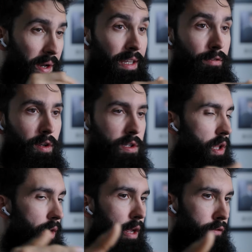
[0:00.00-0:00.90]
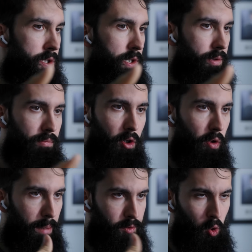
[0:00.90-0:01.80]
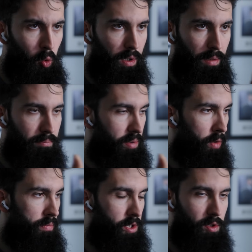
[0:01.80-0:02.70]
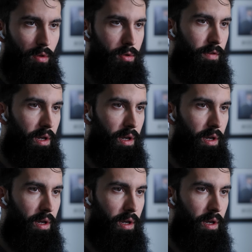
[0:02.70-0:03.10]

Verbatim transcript: But even in a slight deficit, you can absolutely build muscle and lose